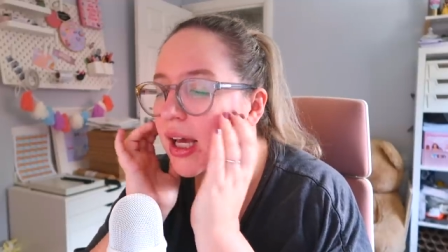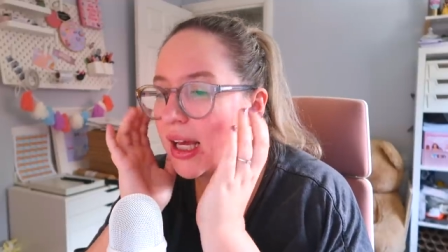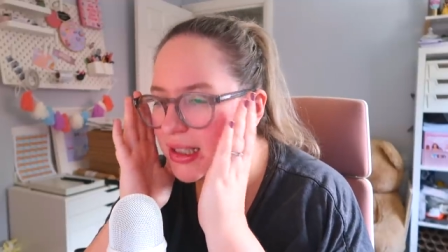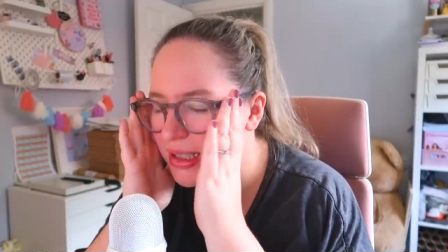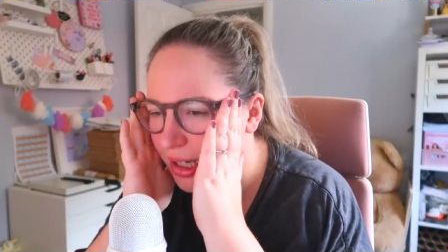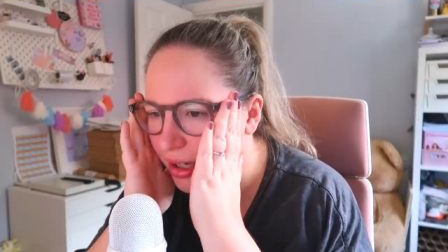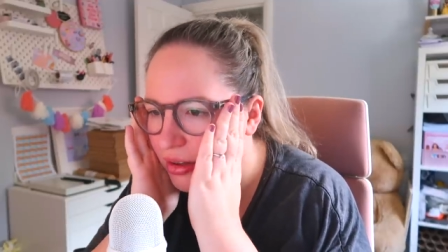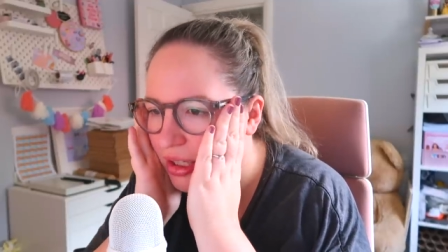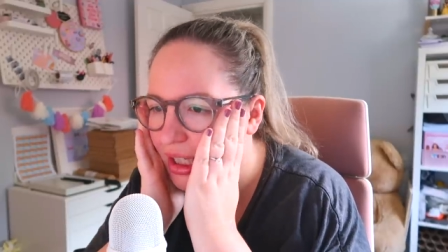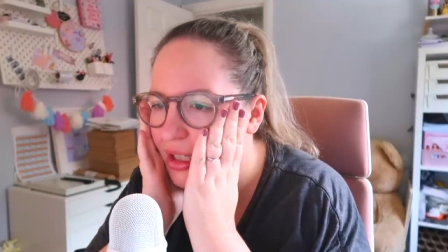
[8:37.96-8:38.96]
and
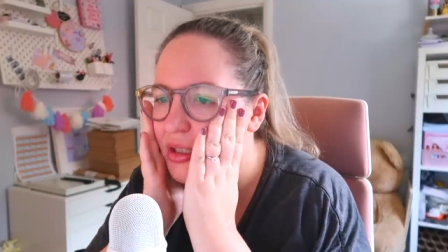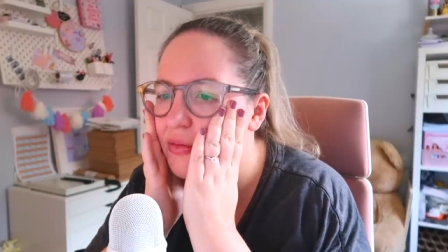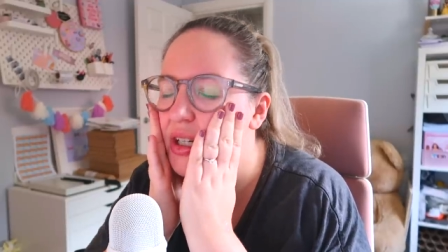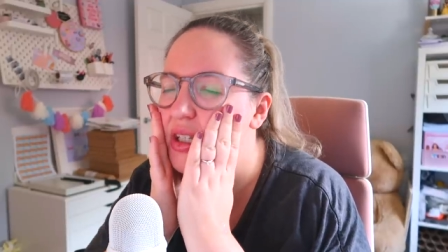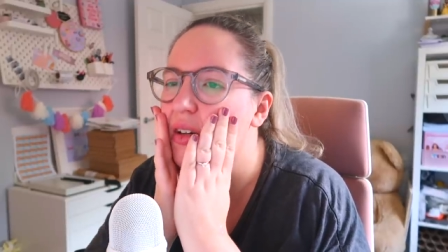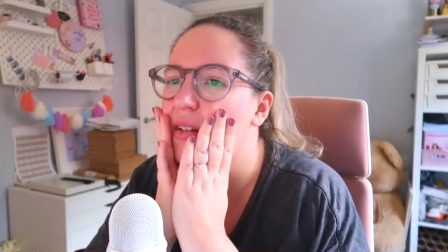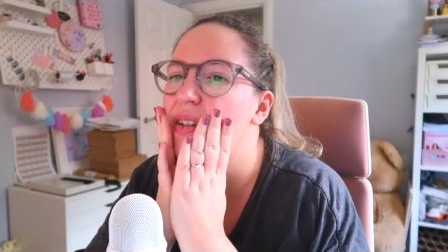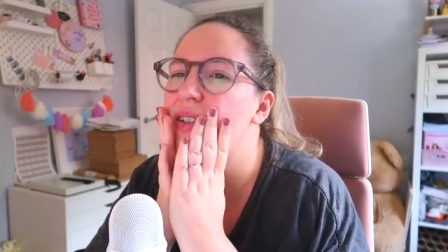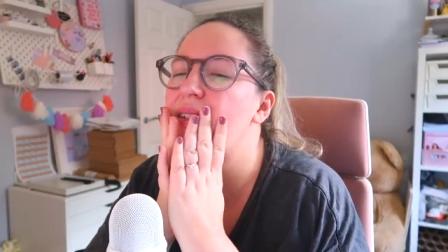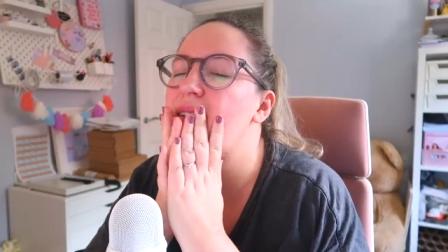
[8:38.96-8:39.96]
the answer is
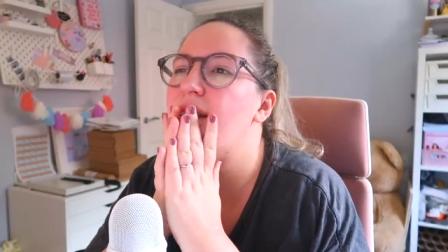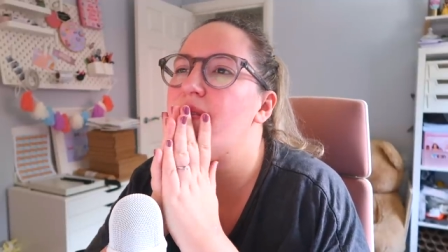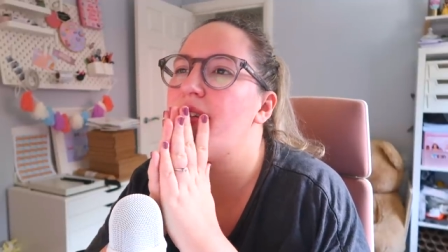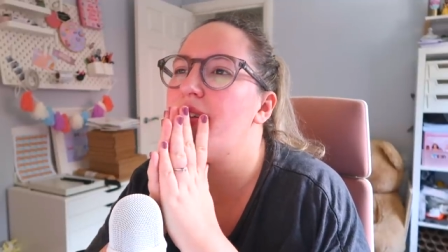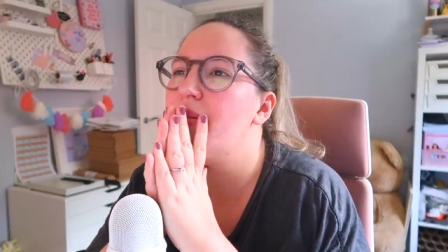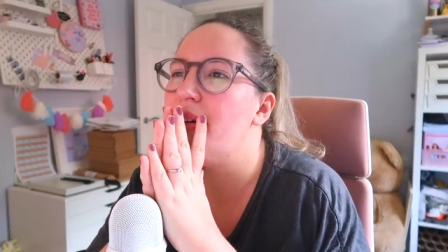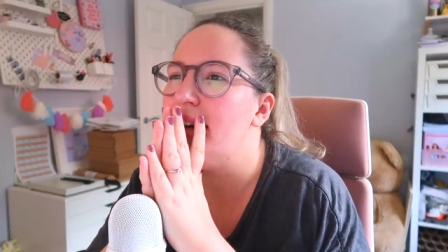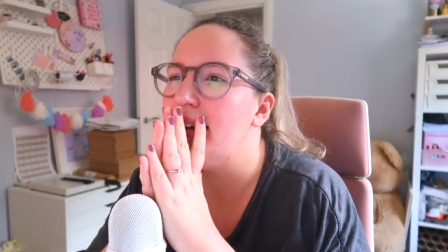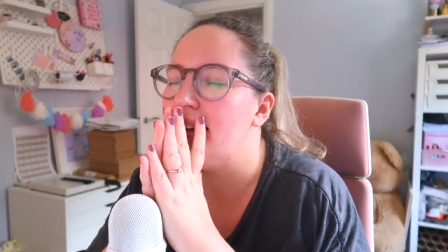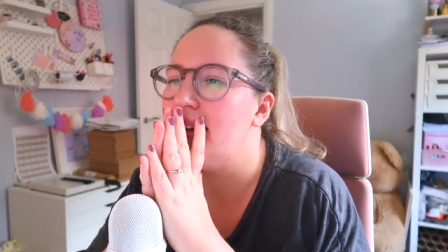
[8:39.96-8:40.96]
honestly not very
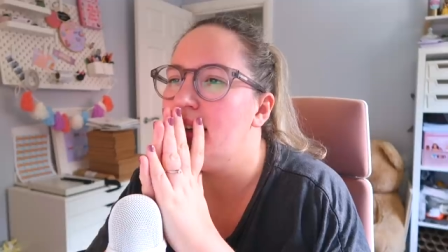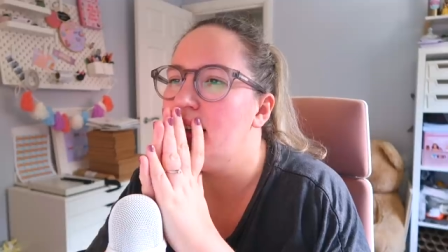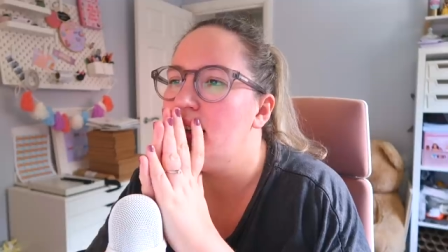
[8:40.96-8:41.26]
well.